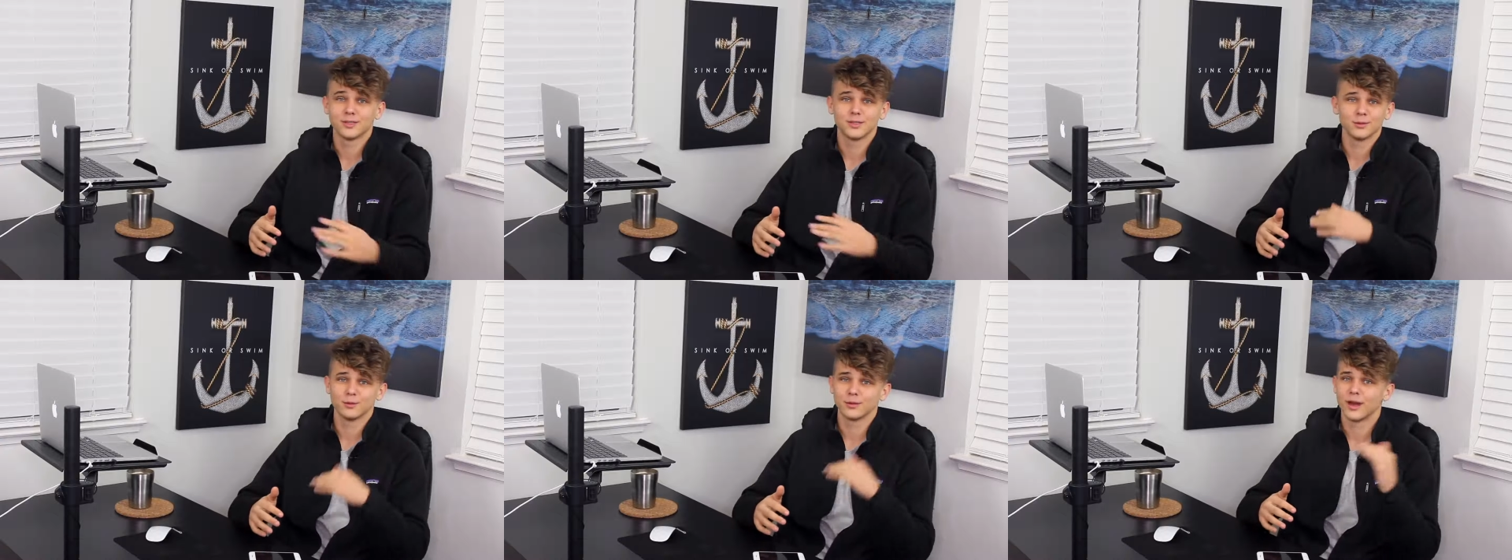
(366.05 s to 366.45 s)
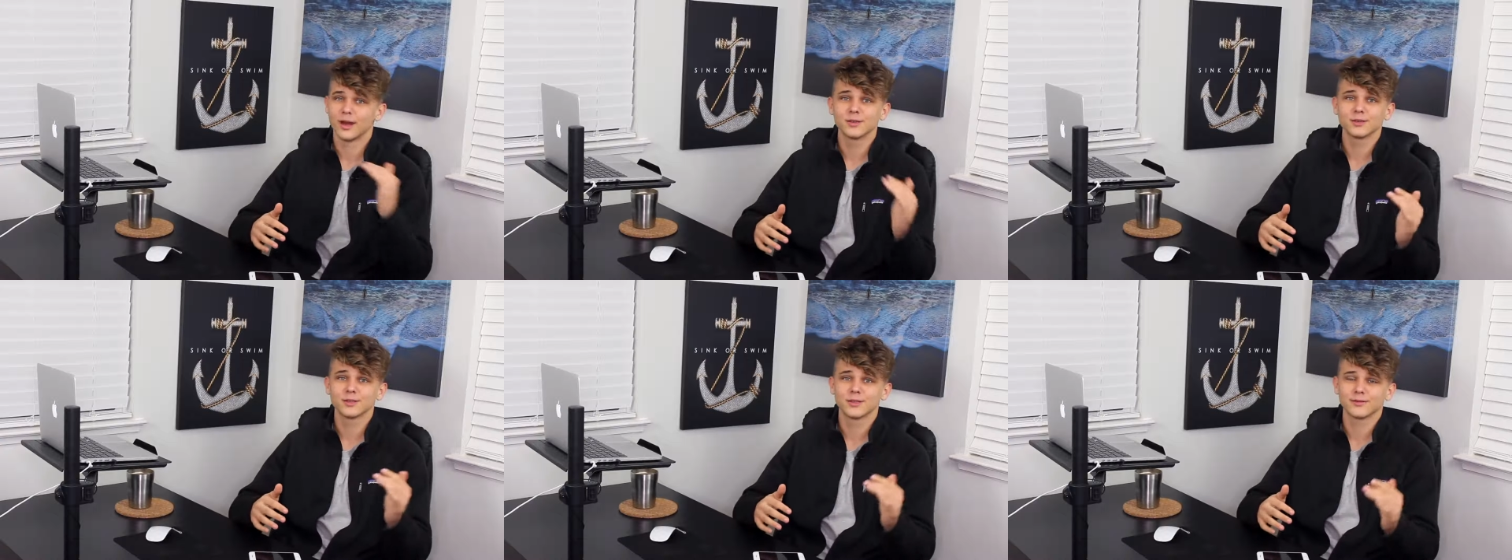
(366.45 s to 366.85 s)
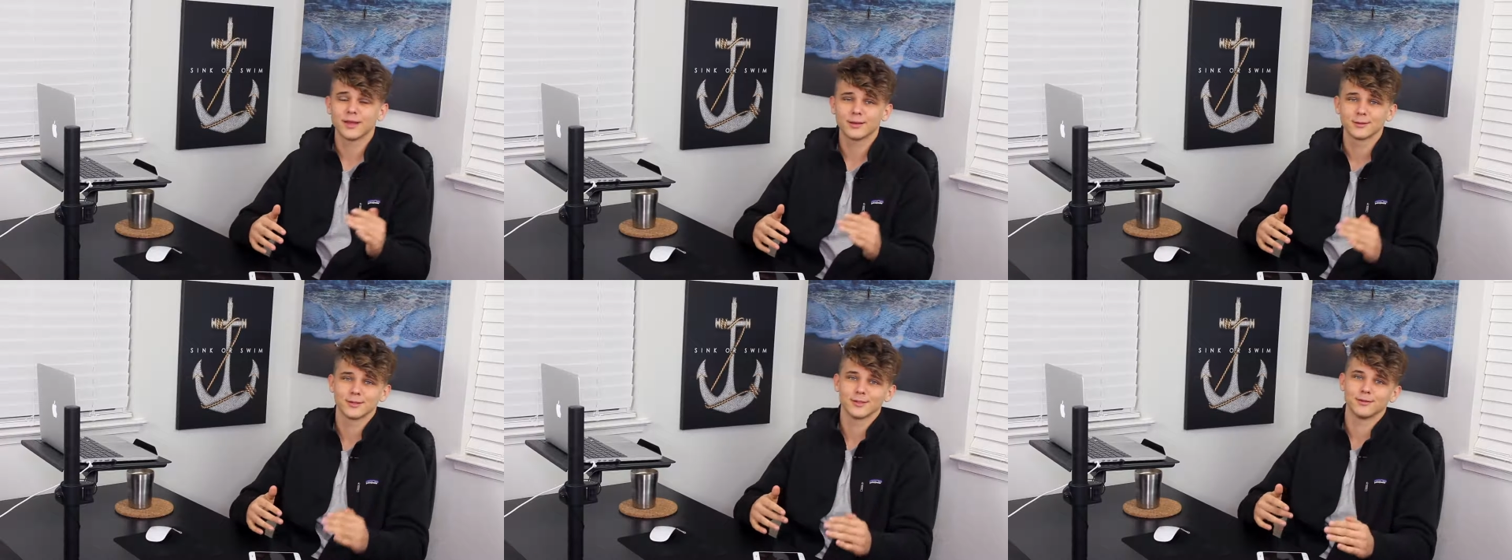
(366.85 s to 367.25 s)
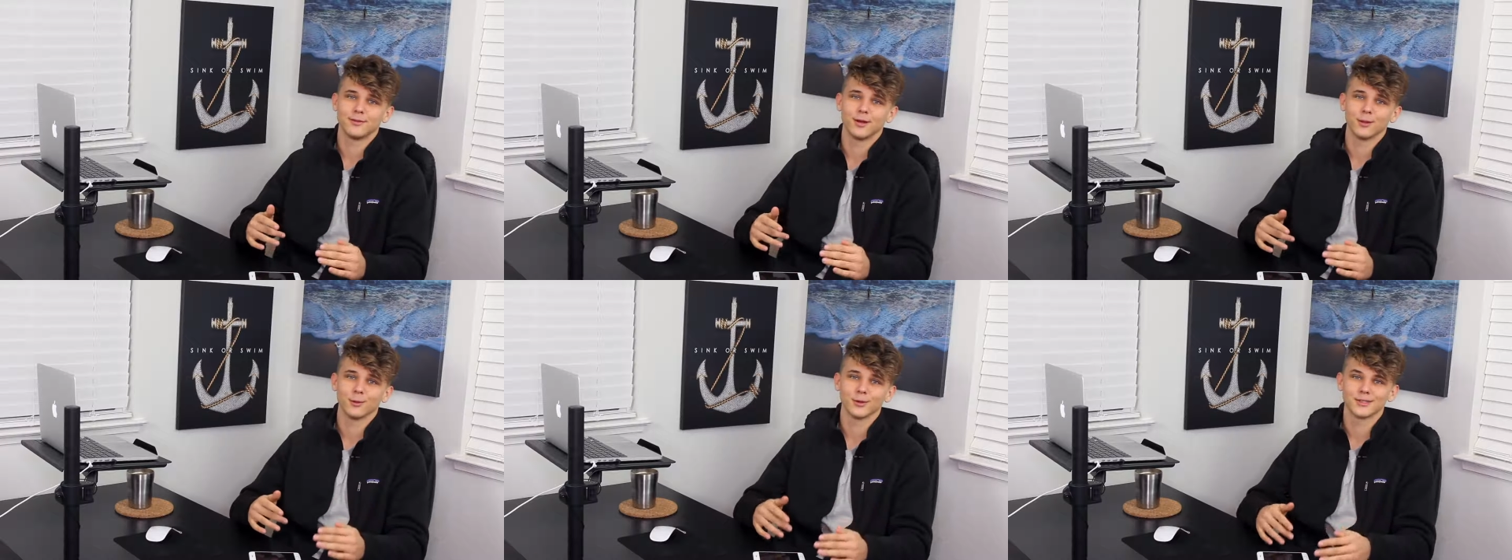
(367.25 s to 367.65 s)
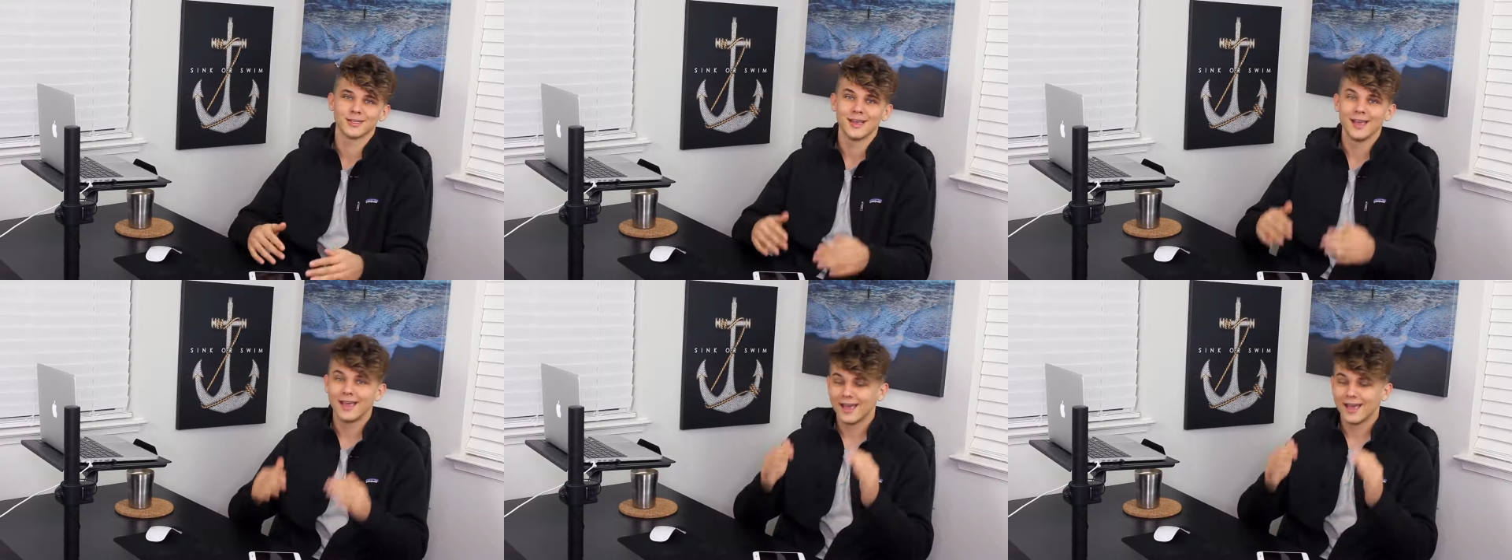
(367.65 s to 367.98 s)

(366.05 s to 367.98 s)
to hundreds of thousands of followers,